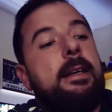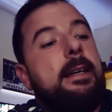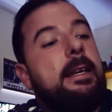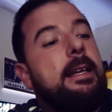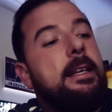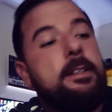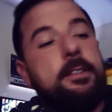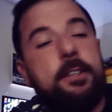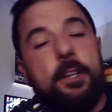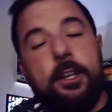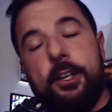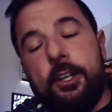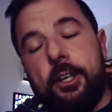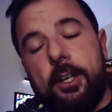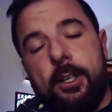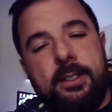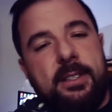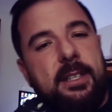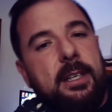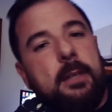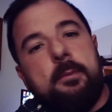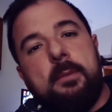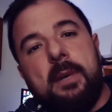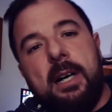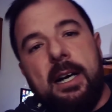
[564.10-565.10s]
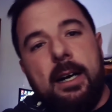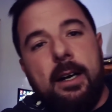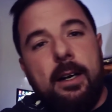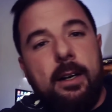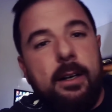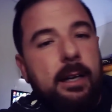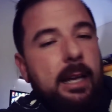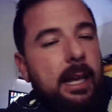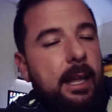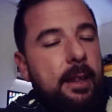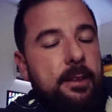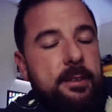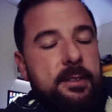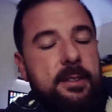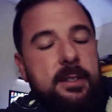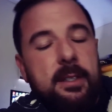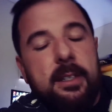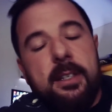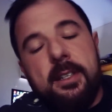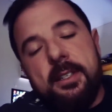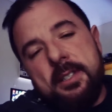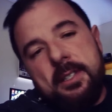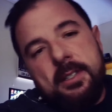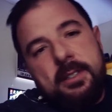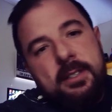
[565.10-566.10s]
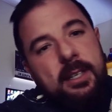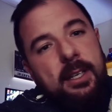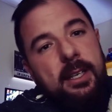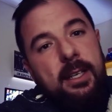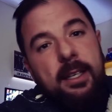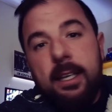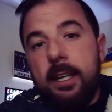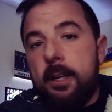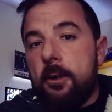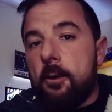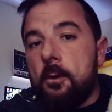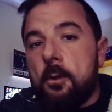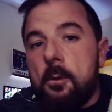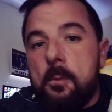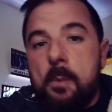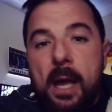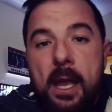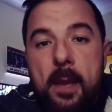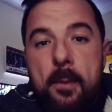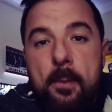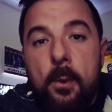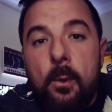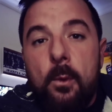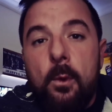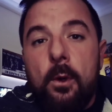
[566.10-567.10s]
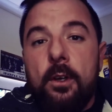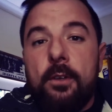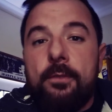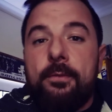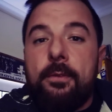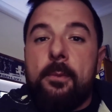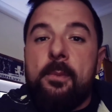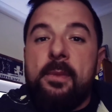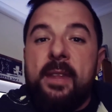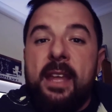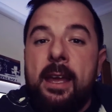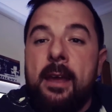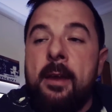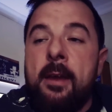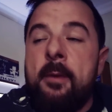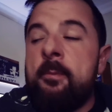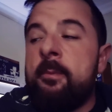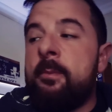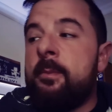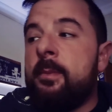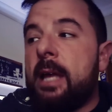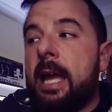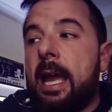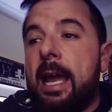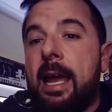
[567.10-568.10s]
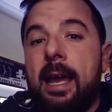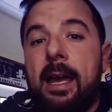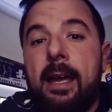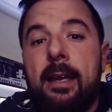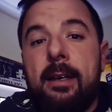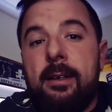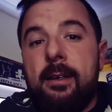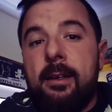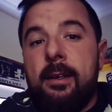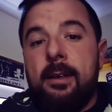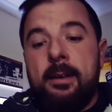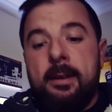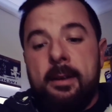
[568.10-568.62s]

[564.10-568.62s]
He's going to contact my other solicitor, get all the paperwork from them, and